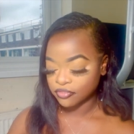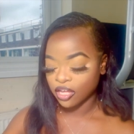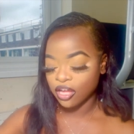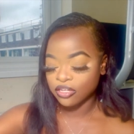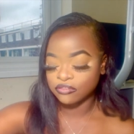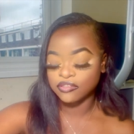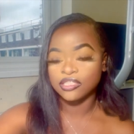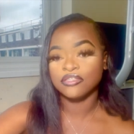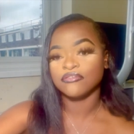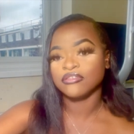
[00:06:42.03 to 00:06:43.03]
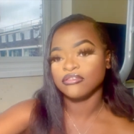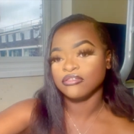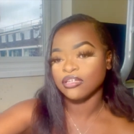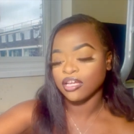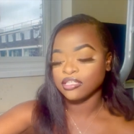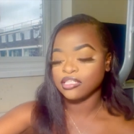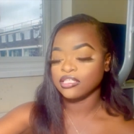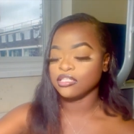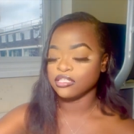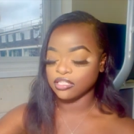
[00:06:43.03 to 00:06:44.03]
I obviously don't want you guys
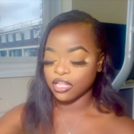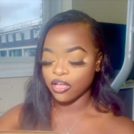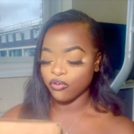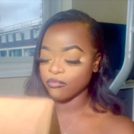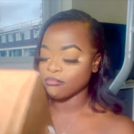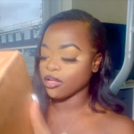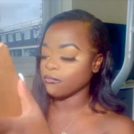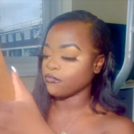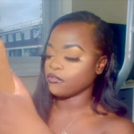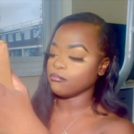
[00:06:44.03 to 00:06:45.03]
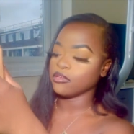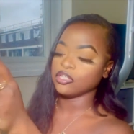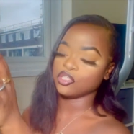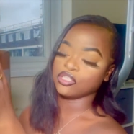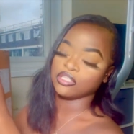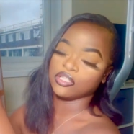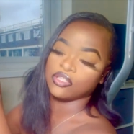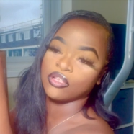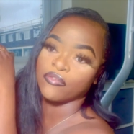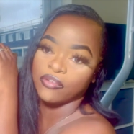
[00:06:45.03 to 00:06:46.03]
see that all my information and
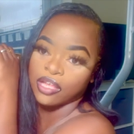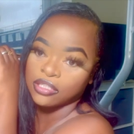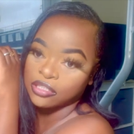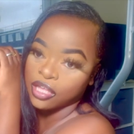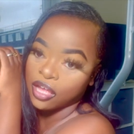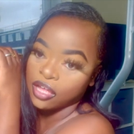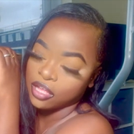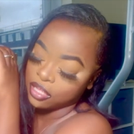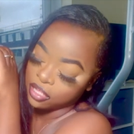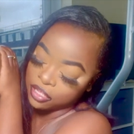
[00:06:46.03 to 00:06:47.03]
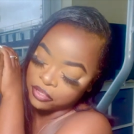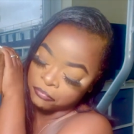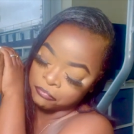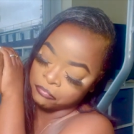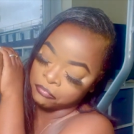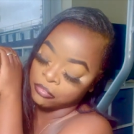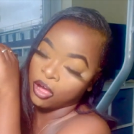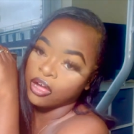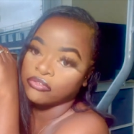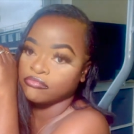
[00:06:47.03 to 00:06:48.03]
stuff like that.
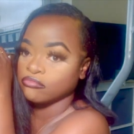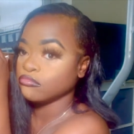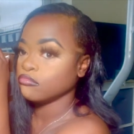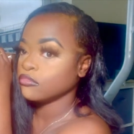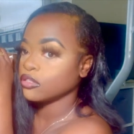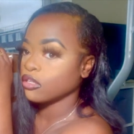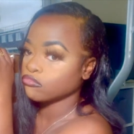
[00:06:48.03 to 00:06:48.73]
But yeah.